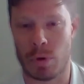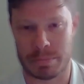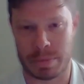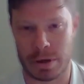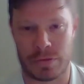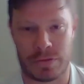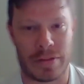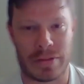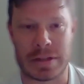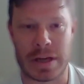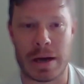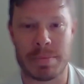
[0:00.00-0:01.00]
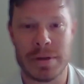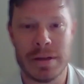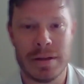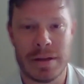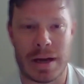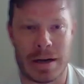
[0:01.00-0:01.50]
person at the top.
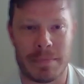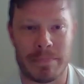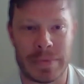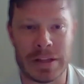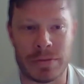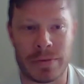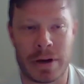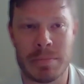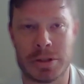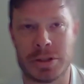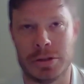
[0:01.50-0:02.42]
It's very much